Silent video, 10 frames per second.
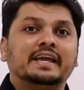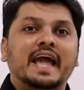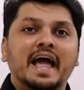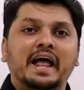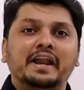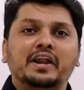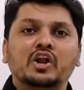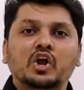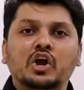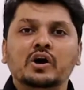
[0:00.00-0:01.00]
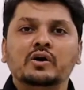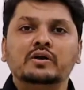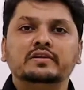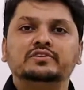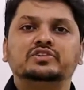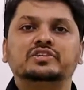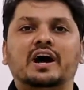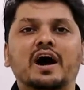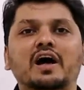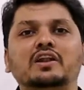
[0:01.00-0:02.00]
Can, could,
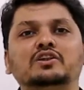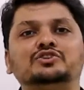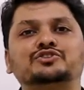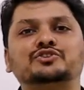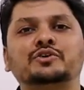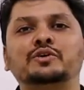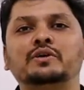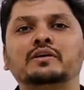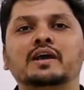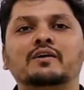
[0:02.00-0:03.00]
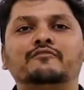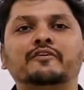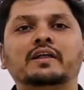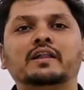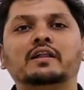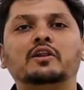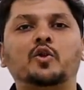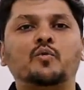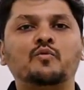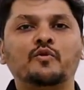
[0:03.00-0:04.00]
shall, should,
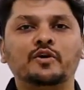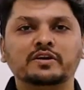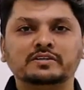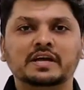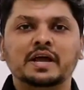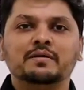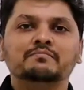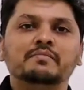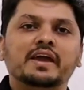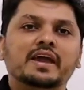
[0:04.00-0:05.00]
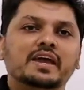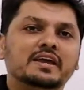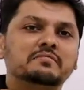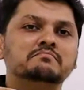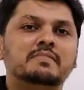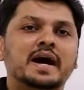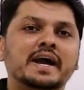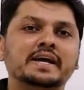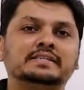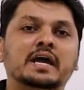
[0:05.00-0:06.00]
will, would, may,
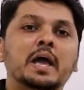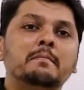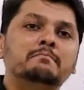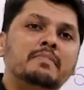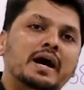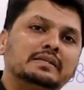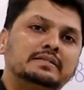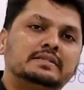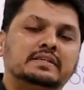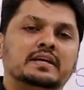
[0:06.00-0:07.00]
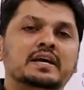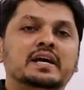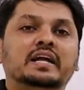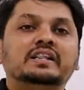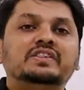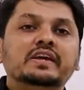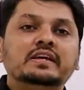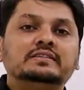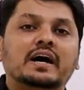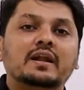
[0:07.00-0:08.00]
might, must.
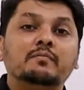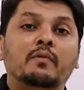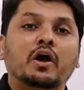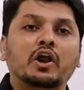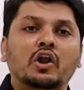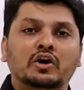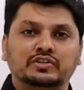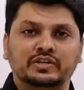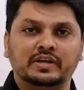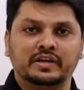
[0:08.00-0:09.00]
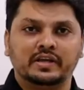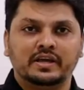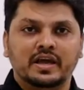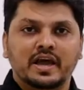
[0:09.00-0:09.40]
These are modal auxiliary.